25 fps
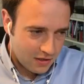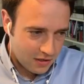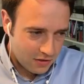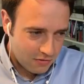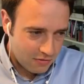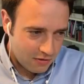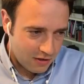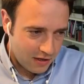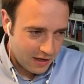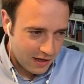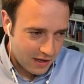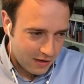That's
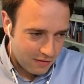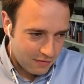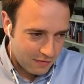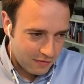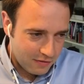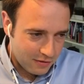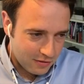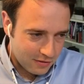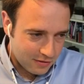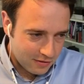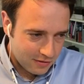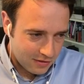really
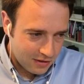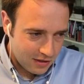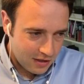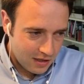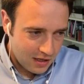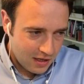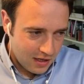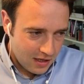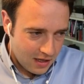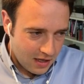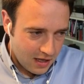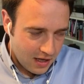helpful.
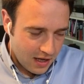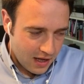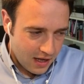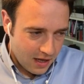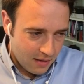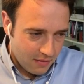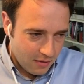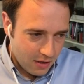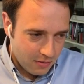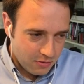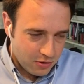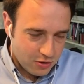
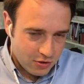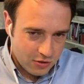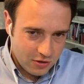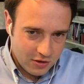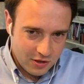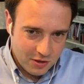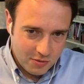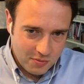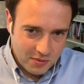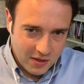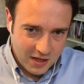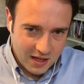Um, I'm sure
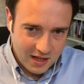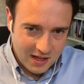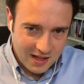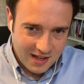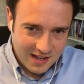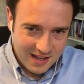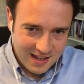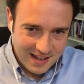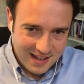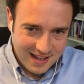there'll be